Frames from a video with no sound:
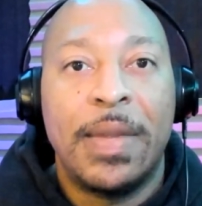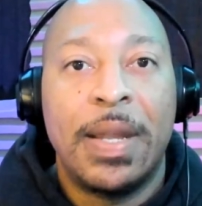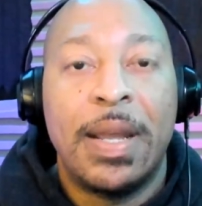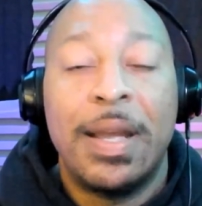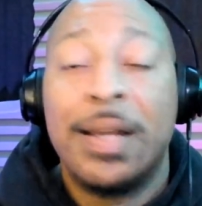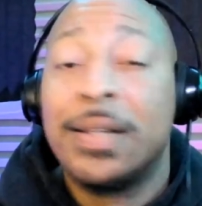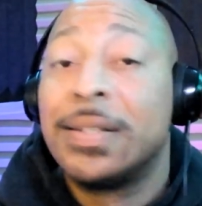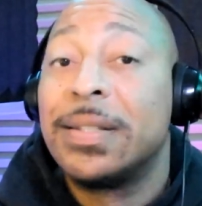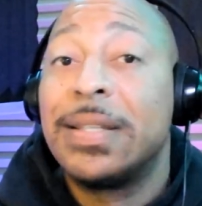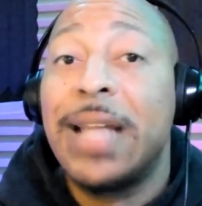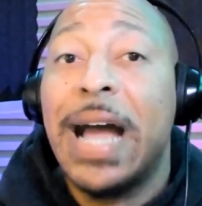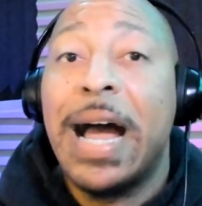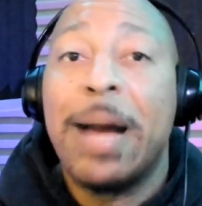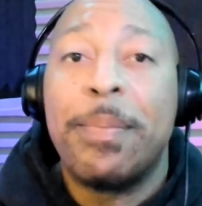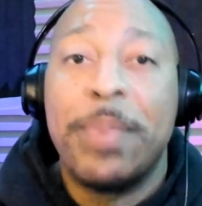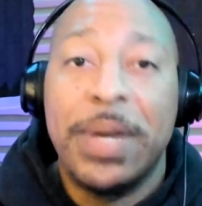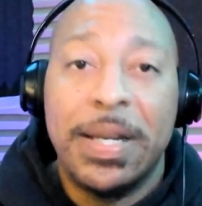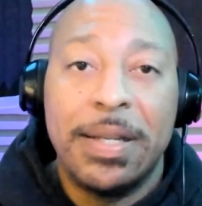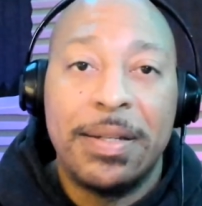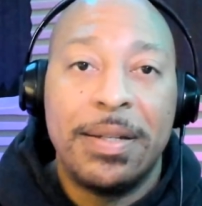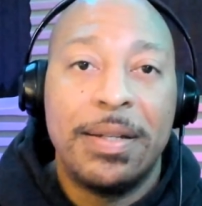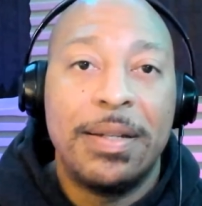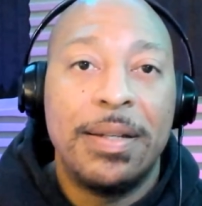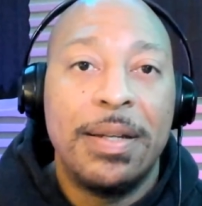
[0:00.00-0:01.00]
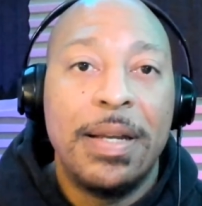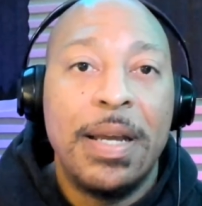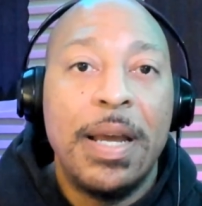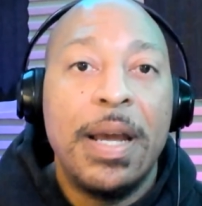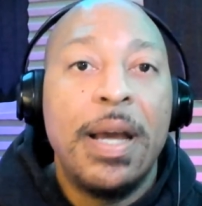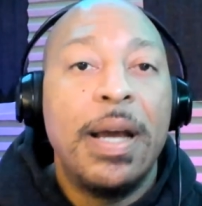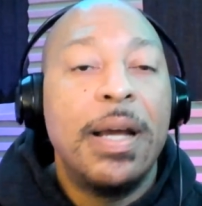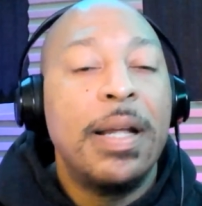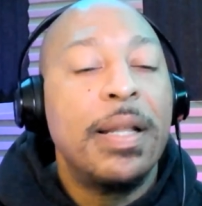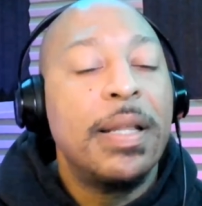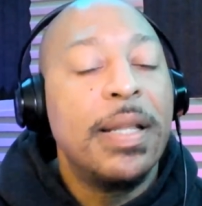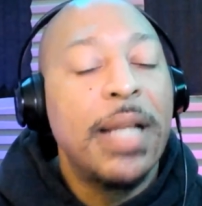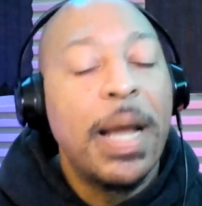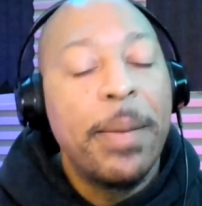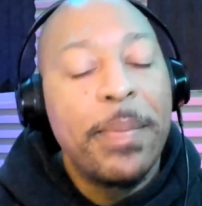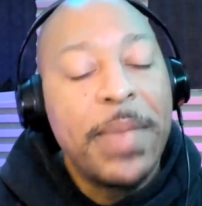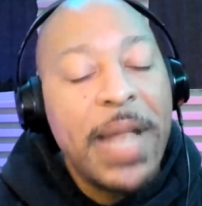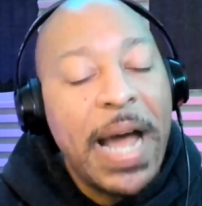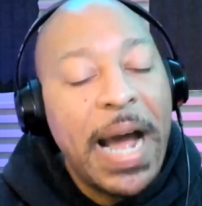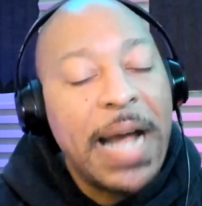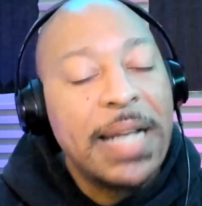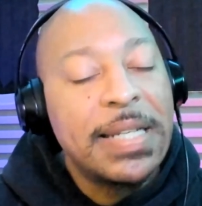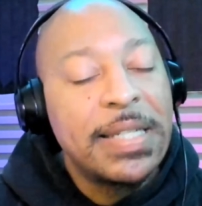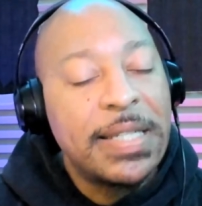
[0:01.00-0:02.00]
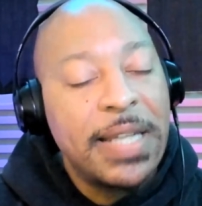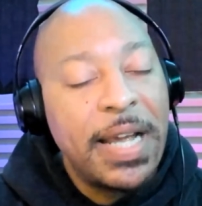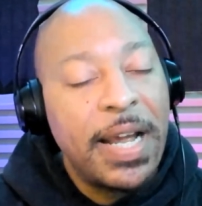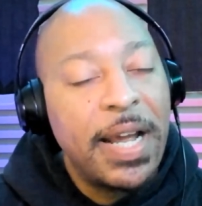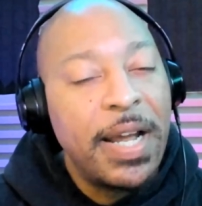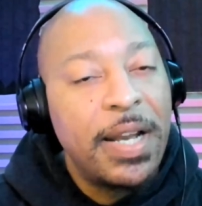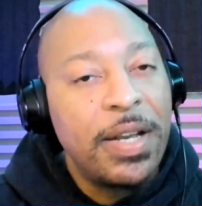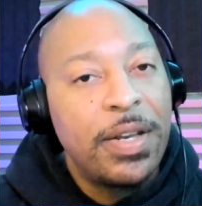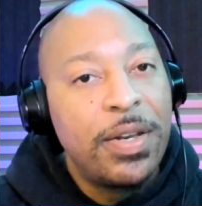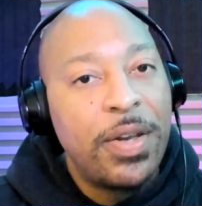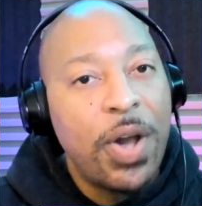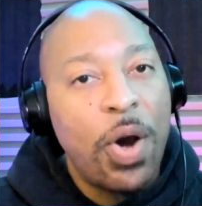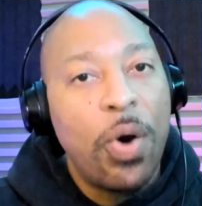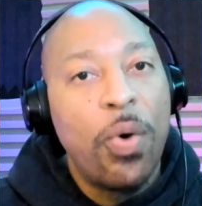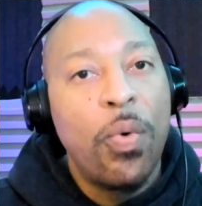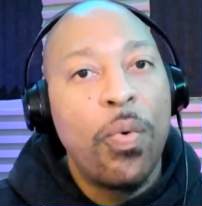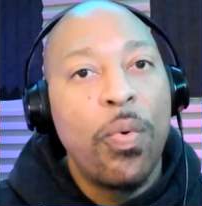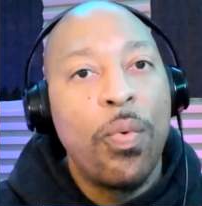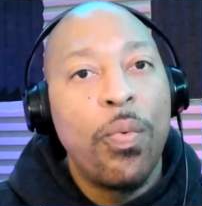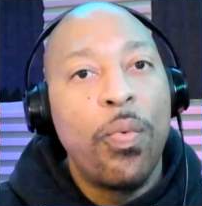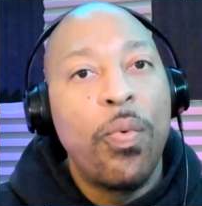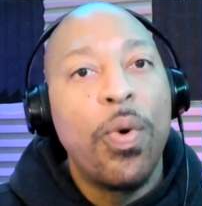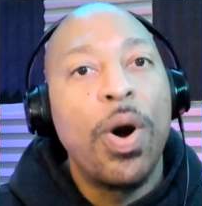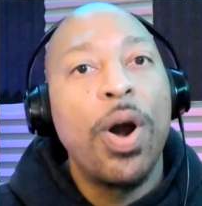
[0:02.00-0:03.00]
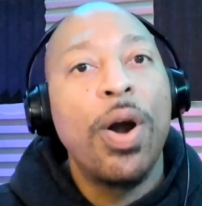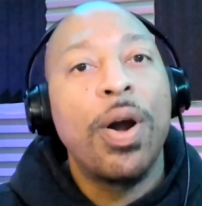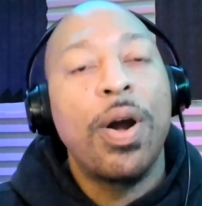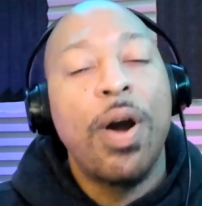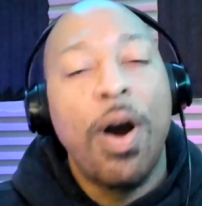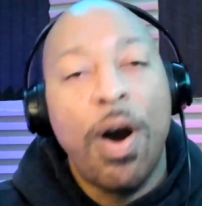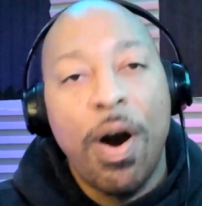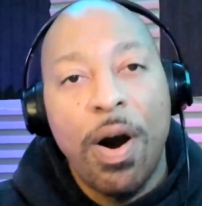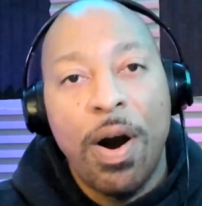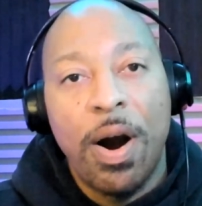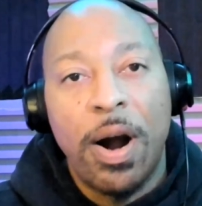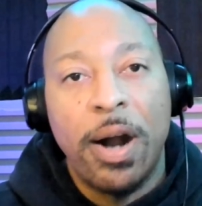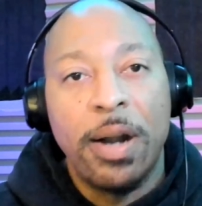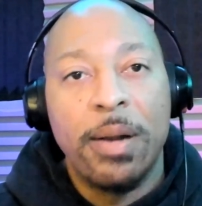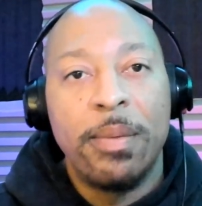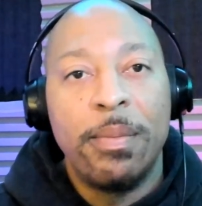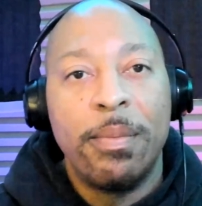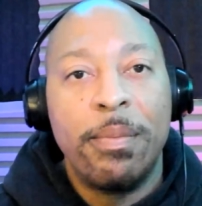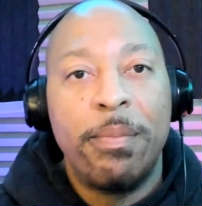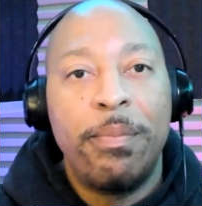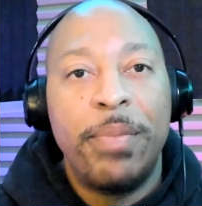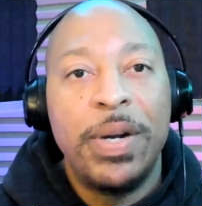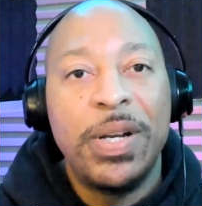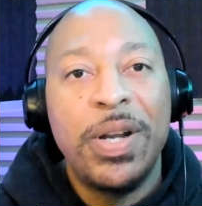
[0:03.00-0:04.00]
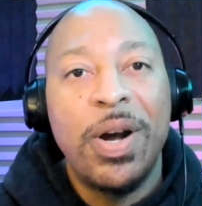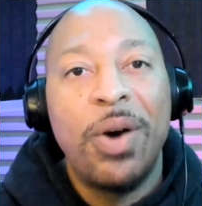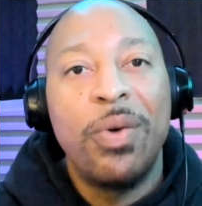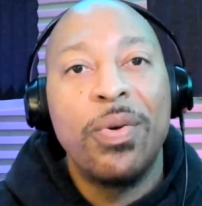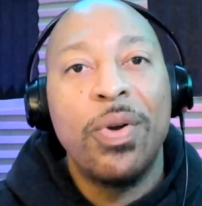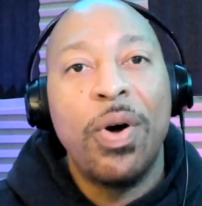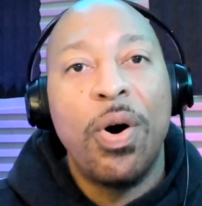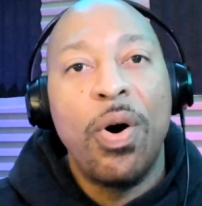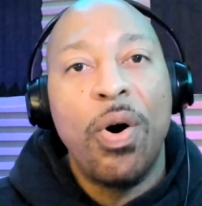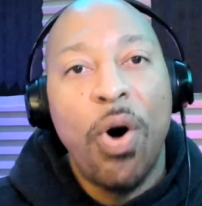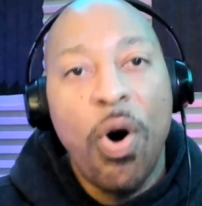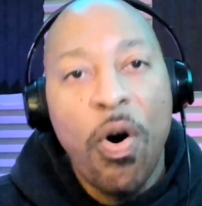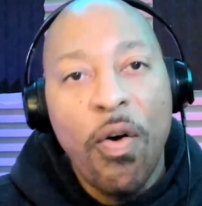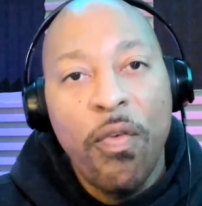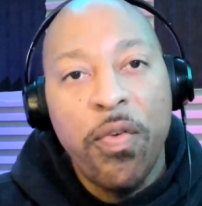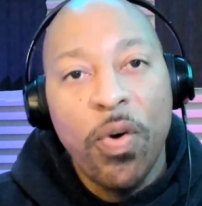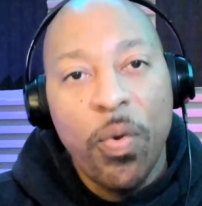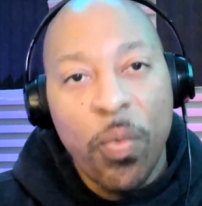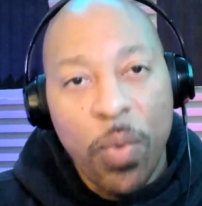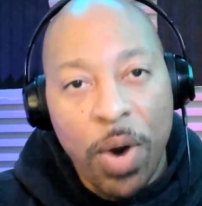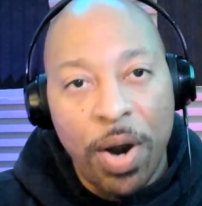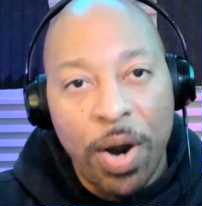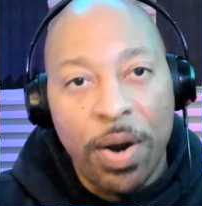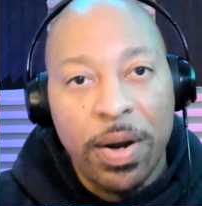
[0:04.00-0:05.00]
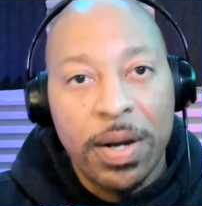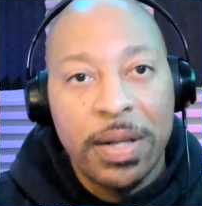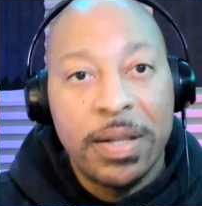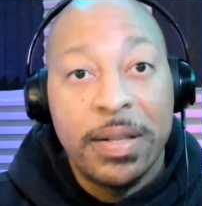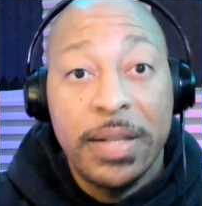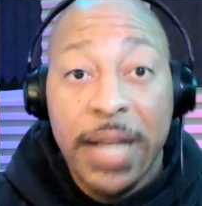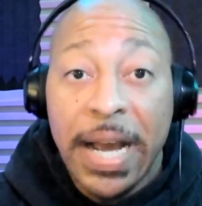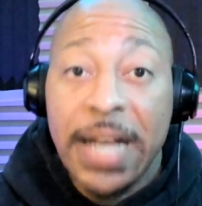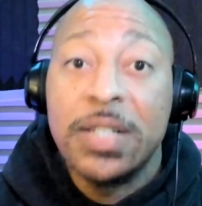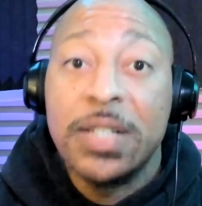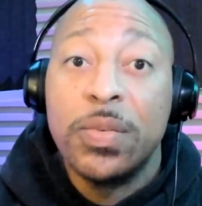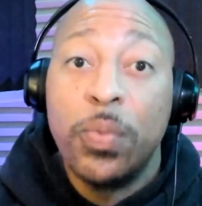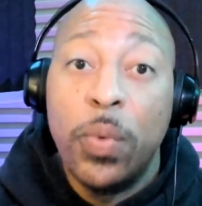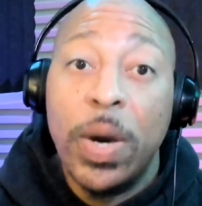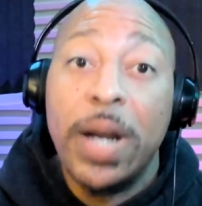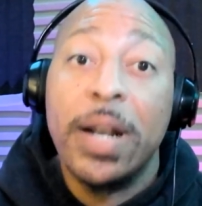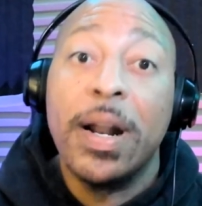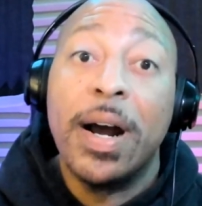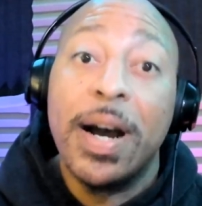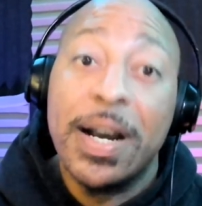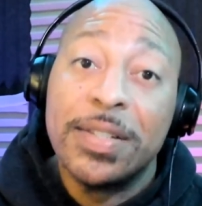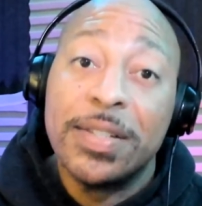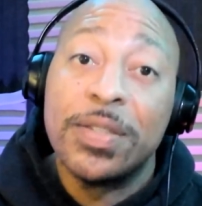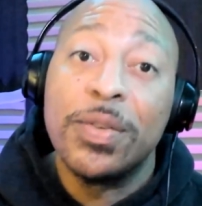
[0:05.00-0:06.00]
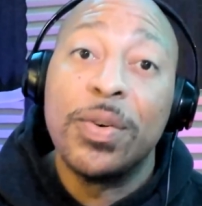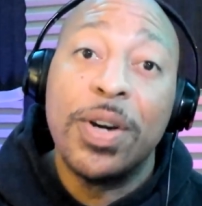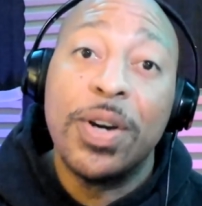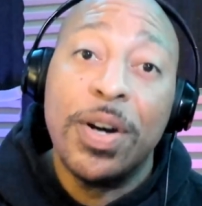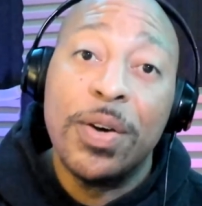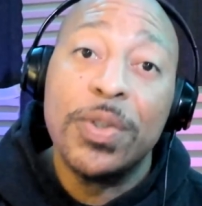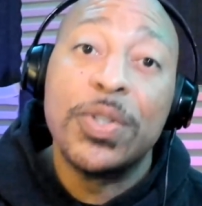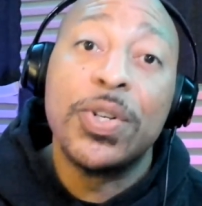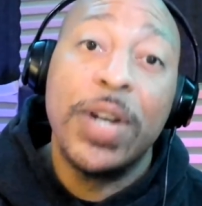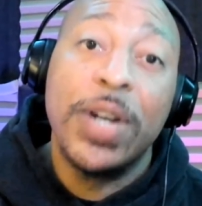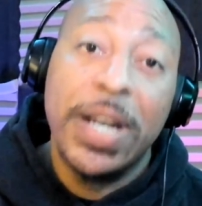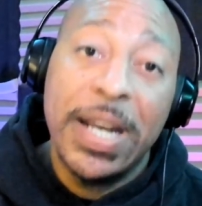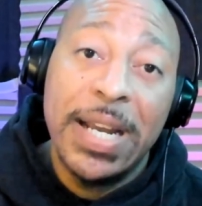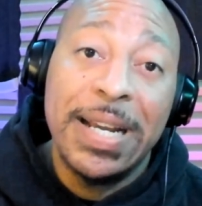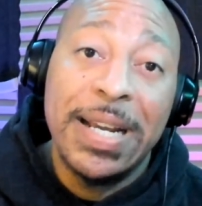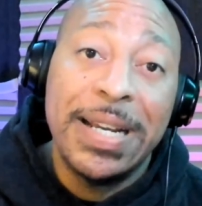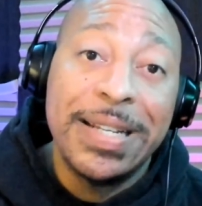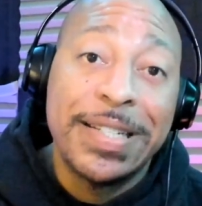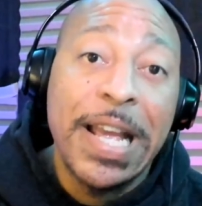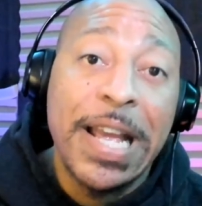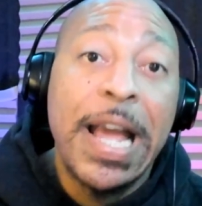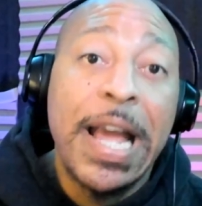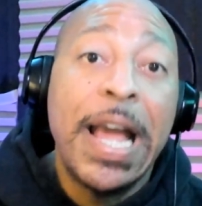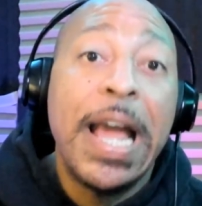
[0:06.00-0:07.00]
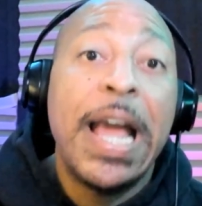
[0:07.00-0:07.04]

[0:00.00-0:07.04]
Stop it. I'm not saying don't work hard, but don't overwork. That's what hustle culture is.